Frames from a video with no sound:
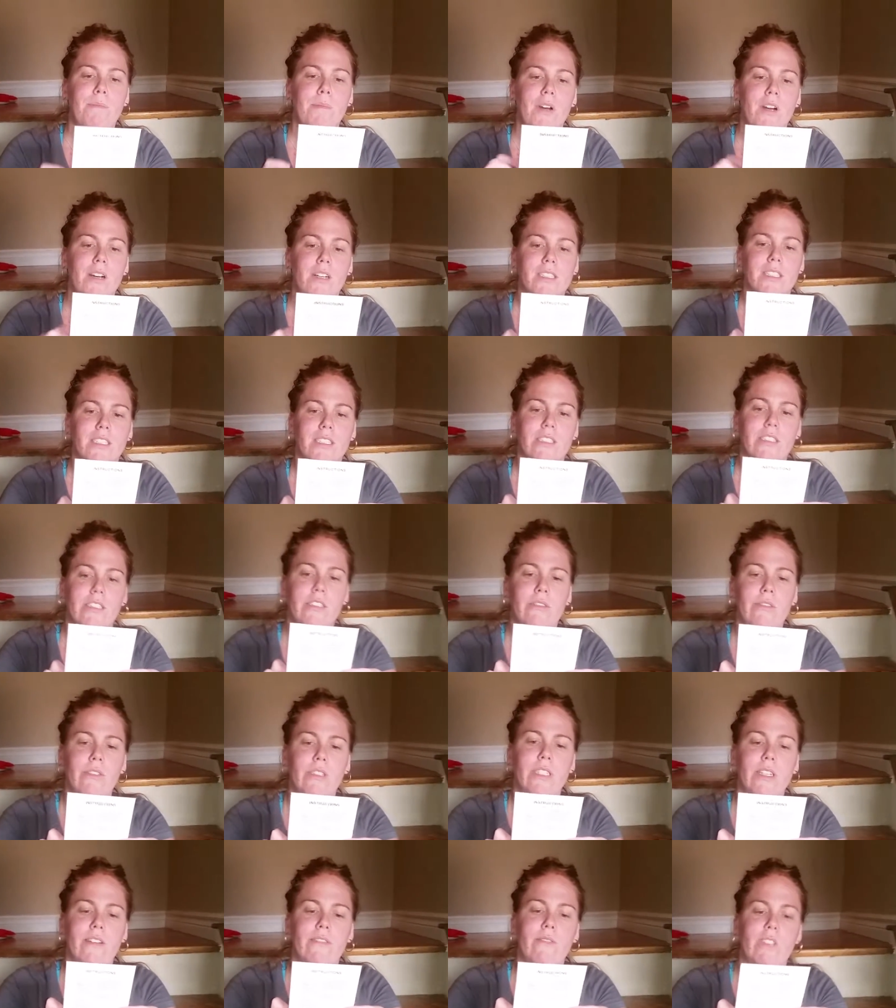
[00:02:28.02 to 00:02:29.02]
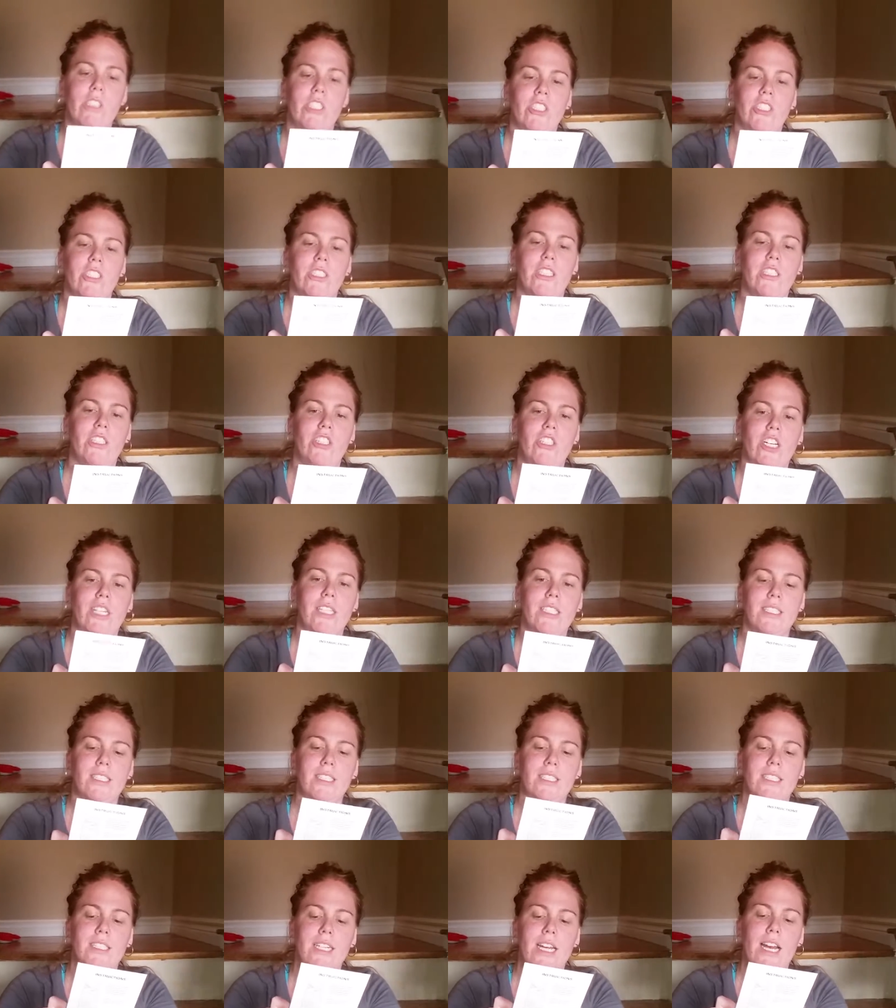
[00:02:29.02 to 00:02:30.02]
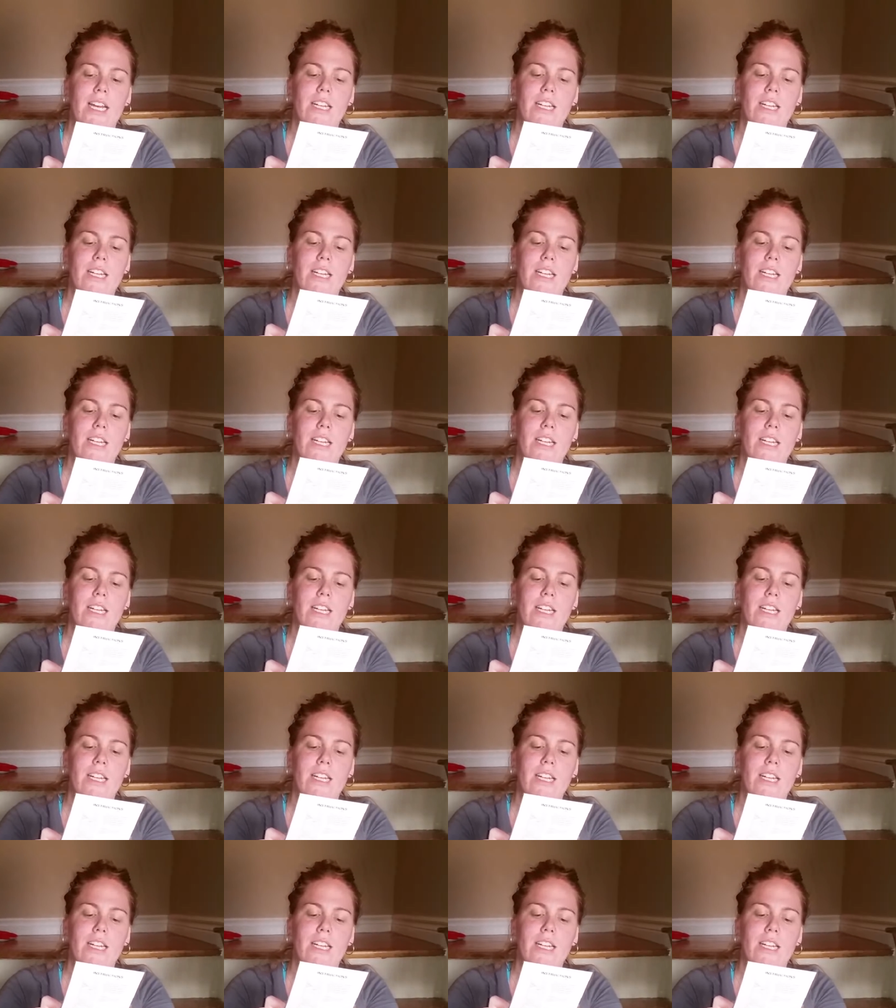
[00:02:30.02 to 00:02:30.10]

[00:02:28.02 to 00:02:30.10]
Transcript: box exclusive, which is the Justice